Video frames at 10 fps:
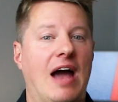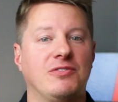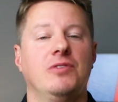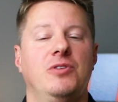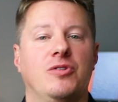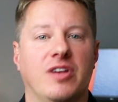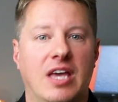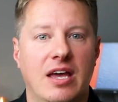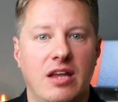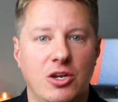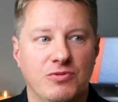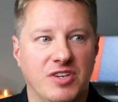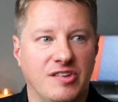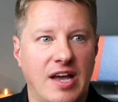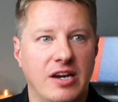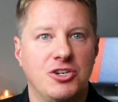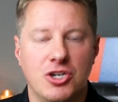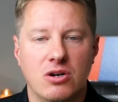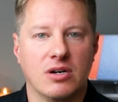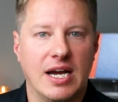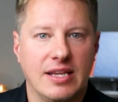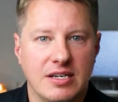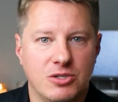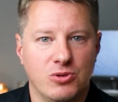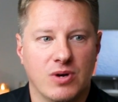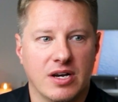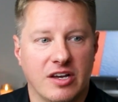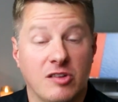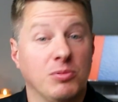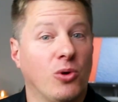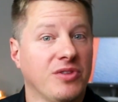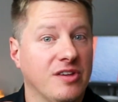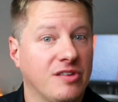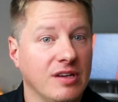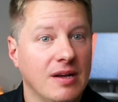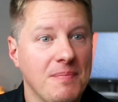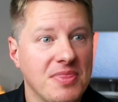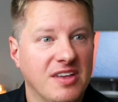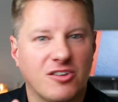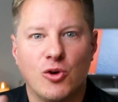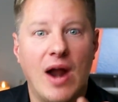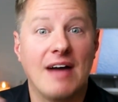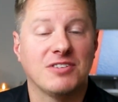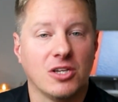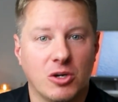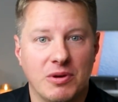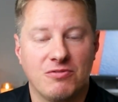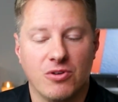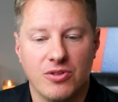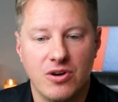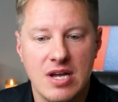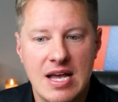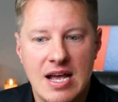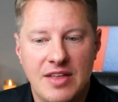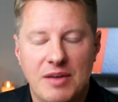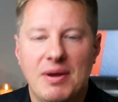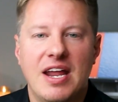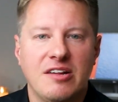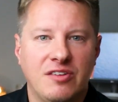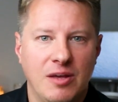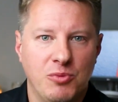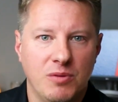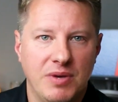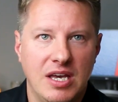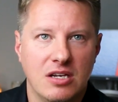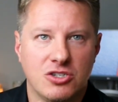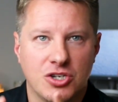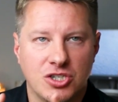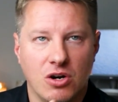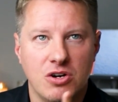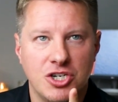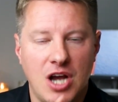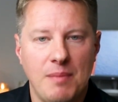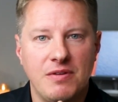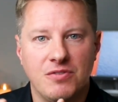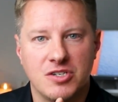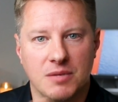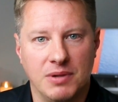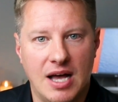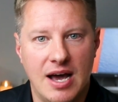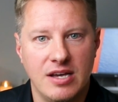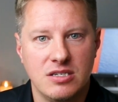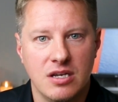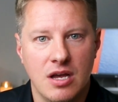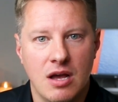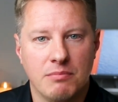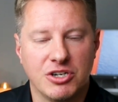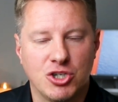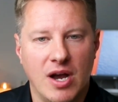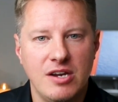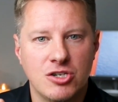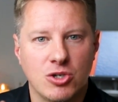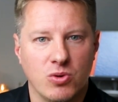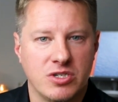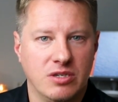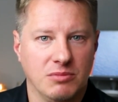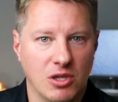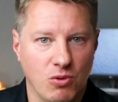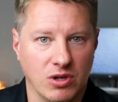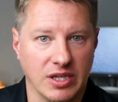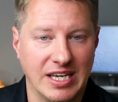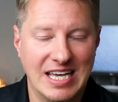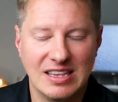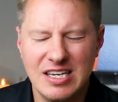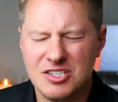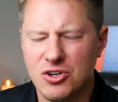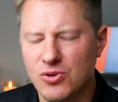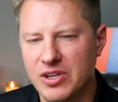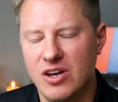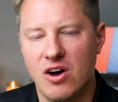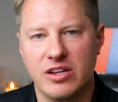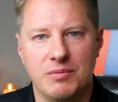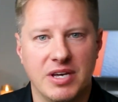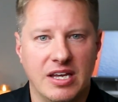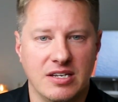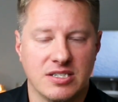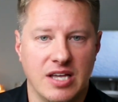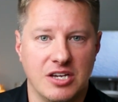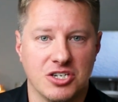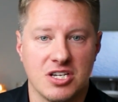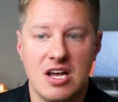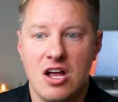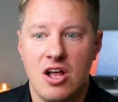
After you've used a kit and you've decided, sure, I'd like to uh, explore this, this craft a little bit further, then my next tip would be to start shopping for supplies, but try to source them locally, at least early on in the beginning stages